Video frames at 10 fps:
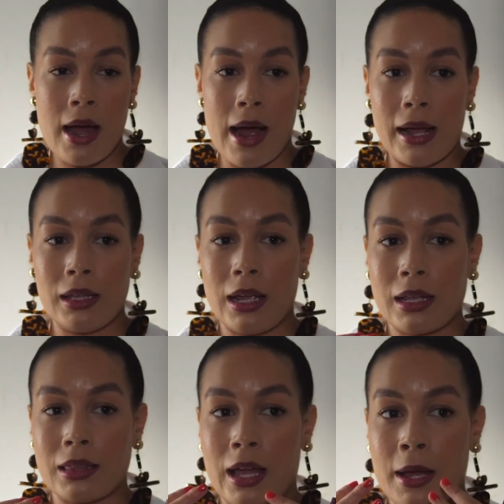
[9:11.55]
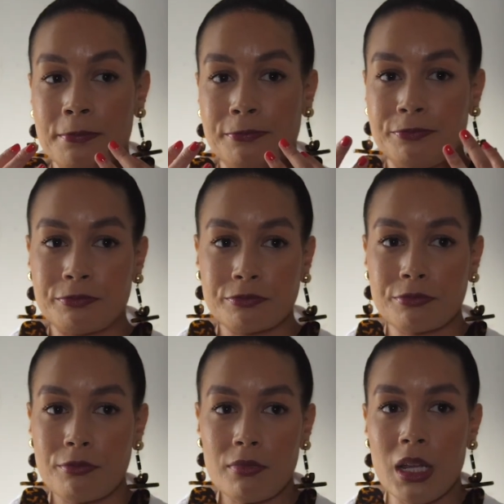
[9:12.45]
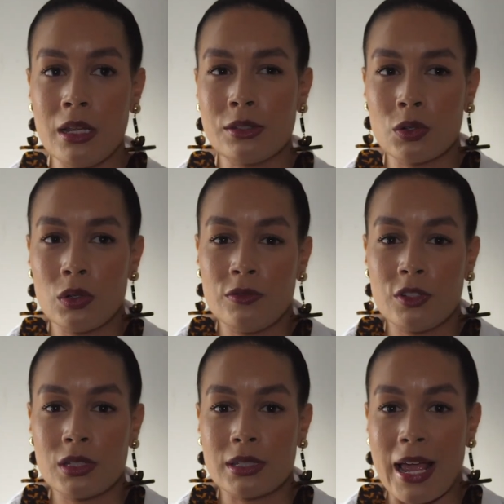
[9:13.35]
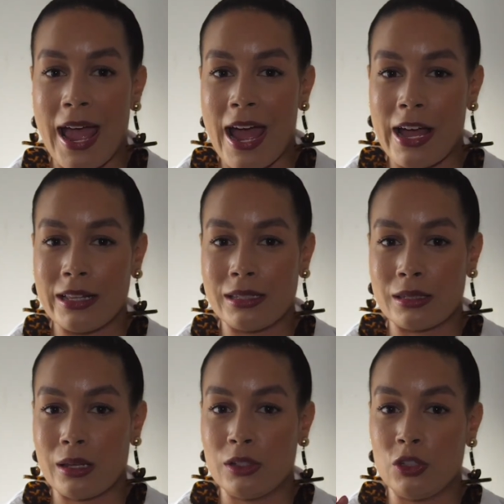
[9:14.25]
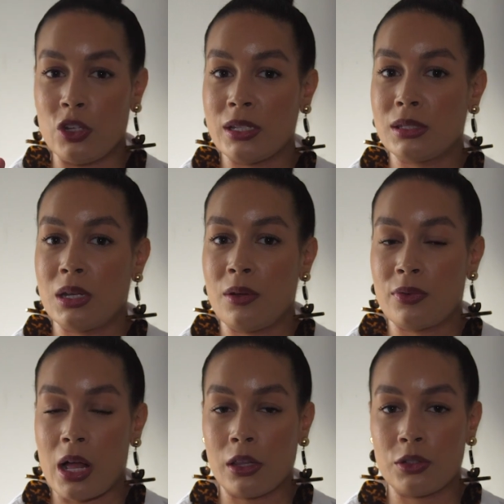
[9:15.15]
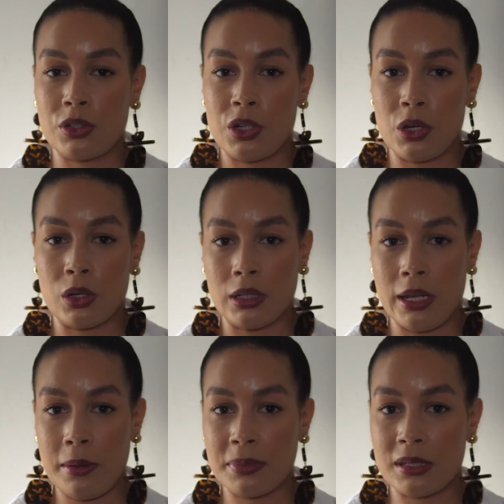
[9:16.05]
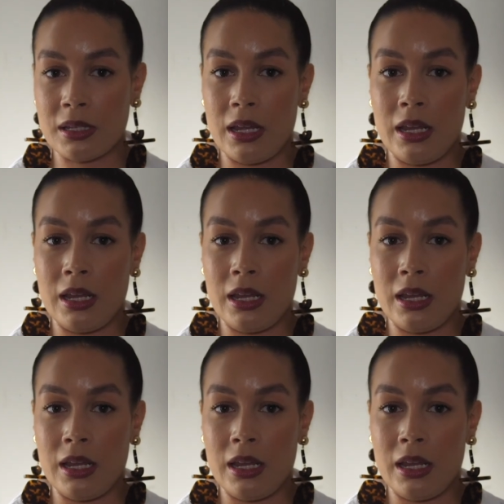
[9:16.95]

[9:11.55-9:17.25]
I like that it sort of just adds just enough color to your lips.